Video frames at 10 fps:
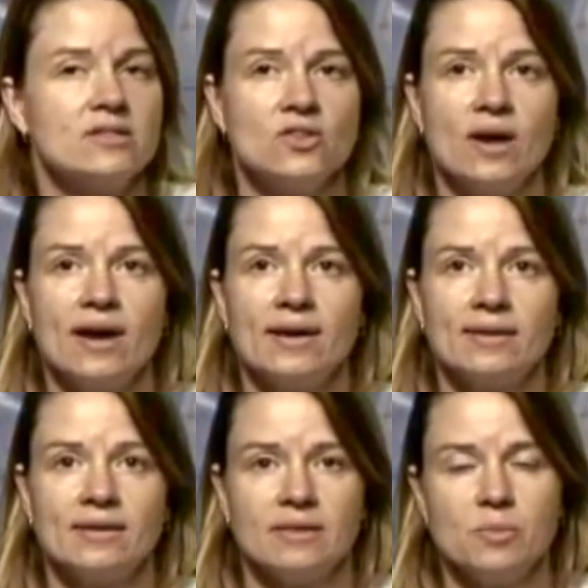it's
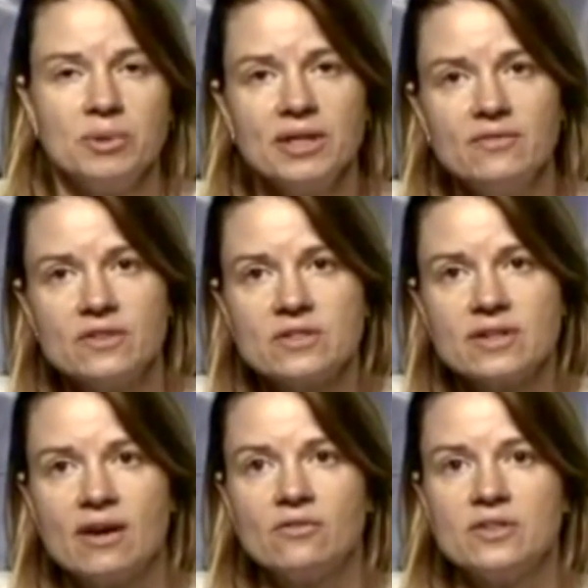not the belief
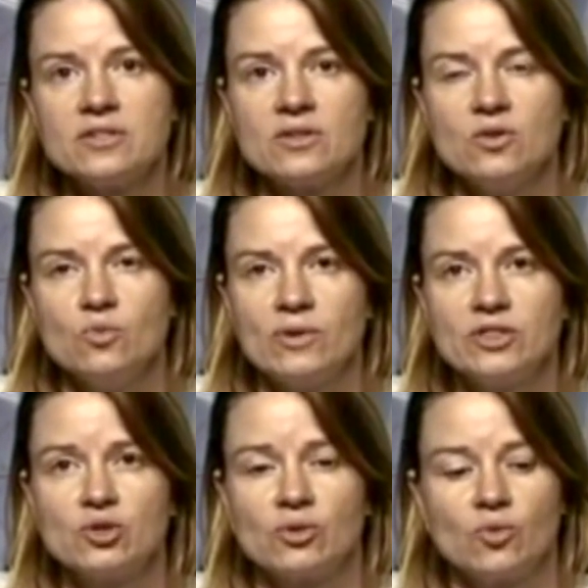itself, it's the
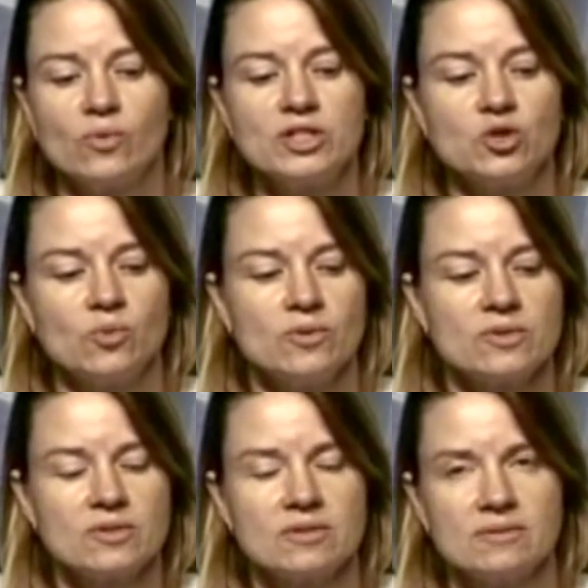
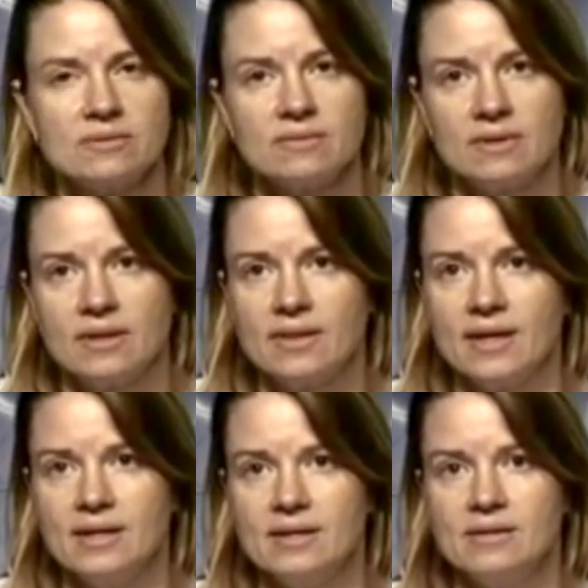rituals that
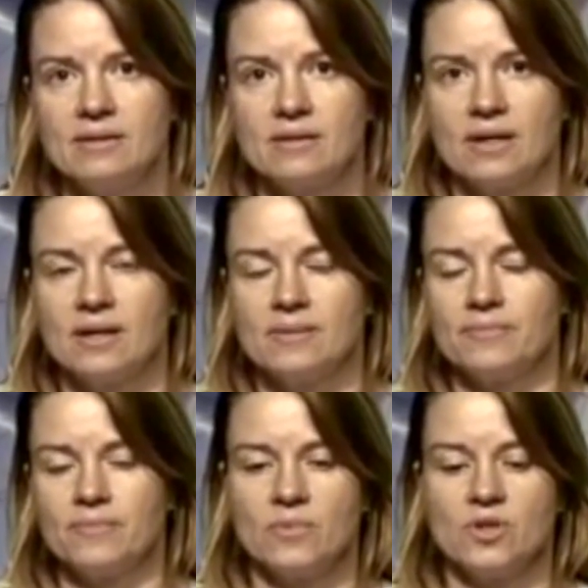they
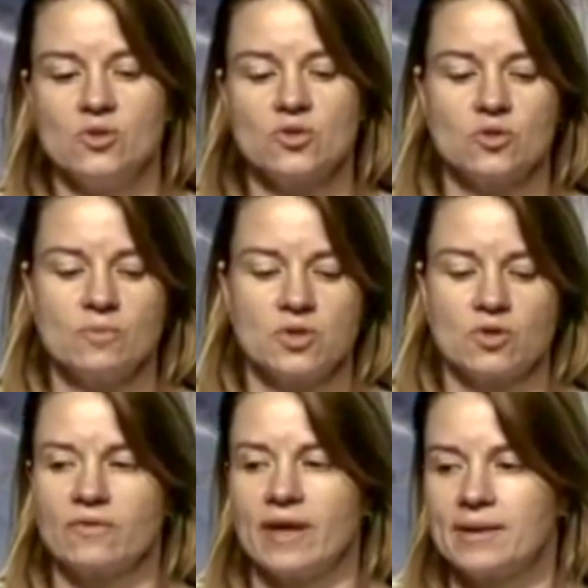use to
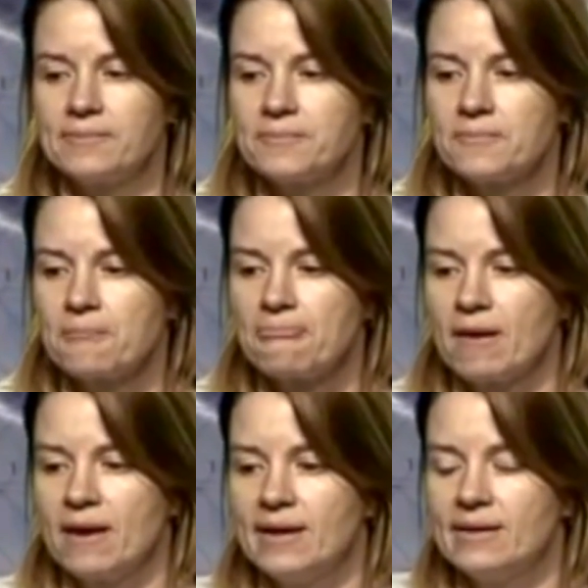observe that.
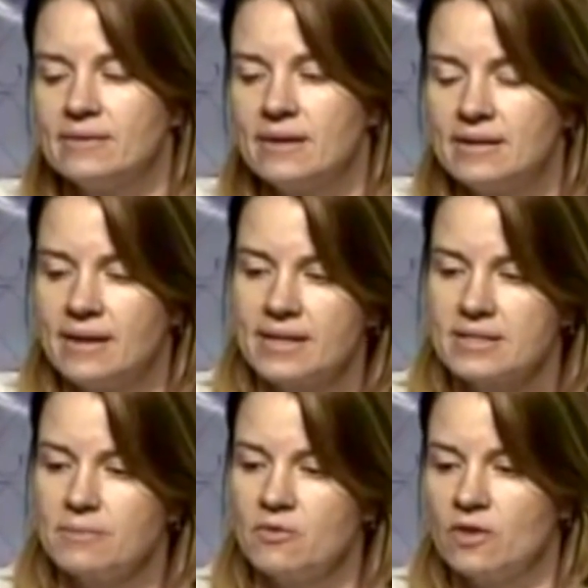And I
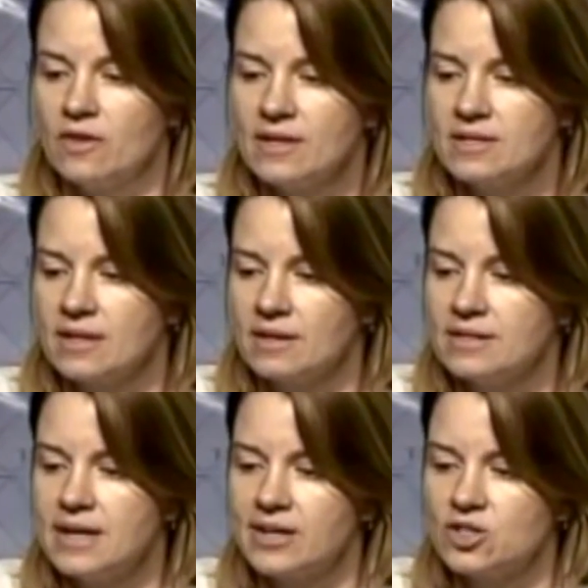guess some of the things that
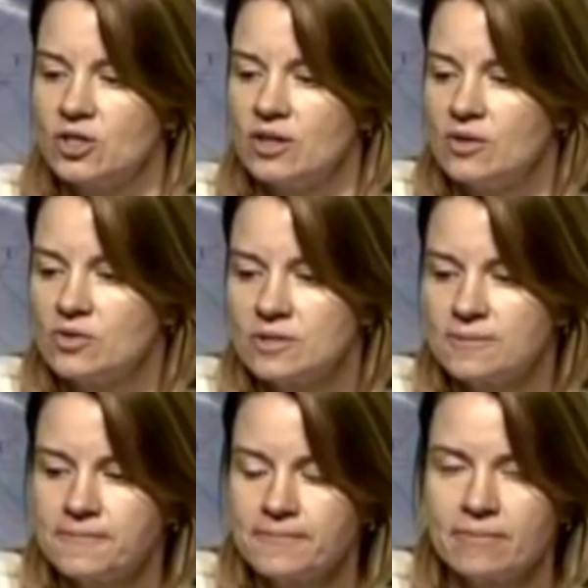attach to those.
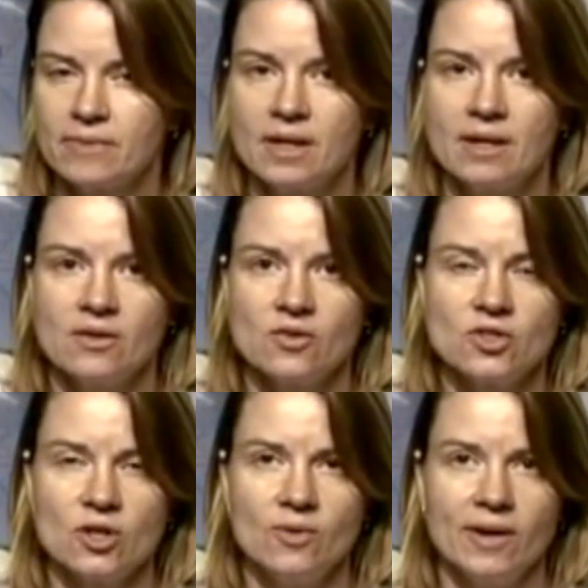
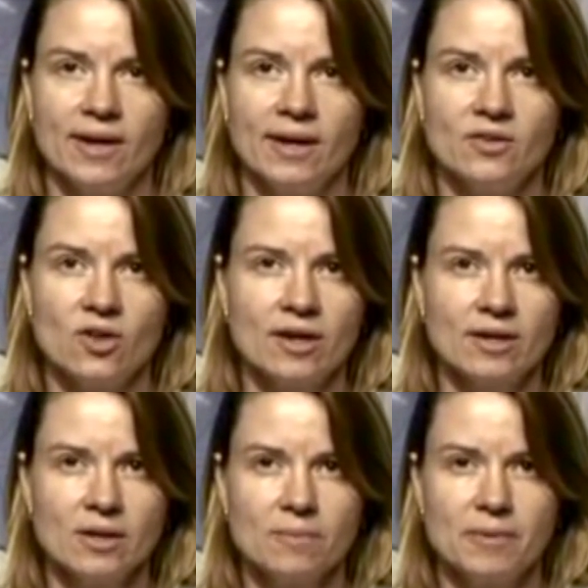So in
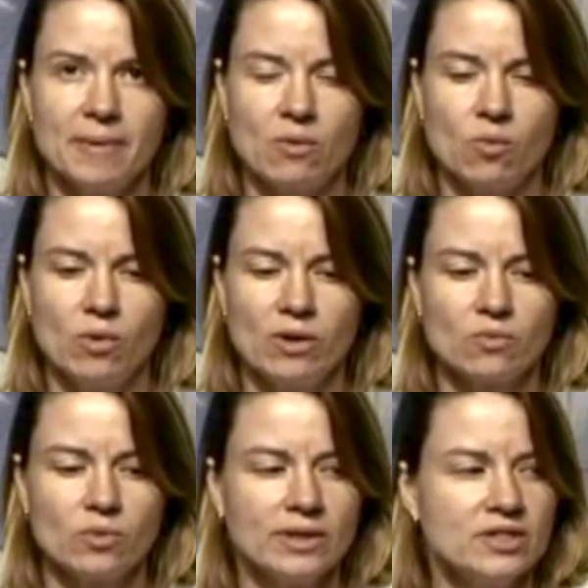talking a little bit about what
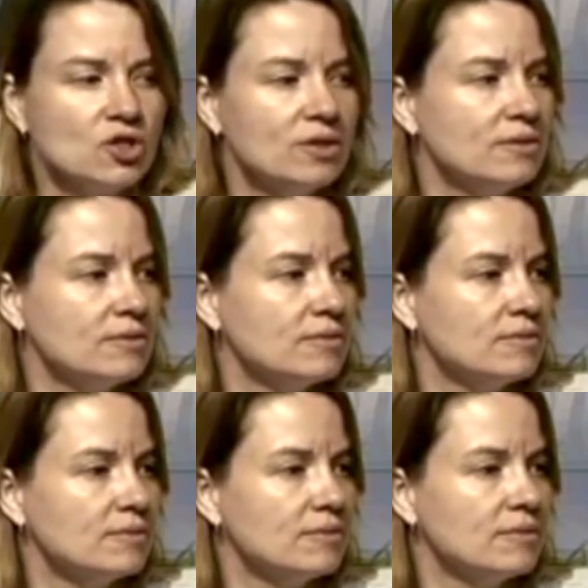religion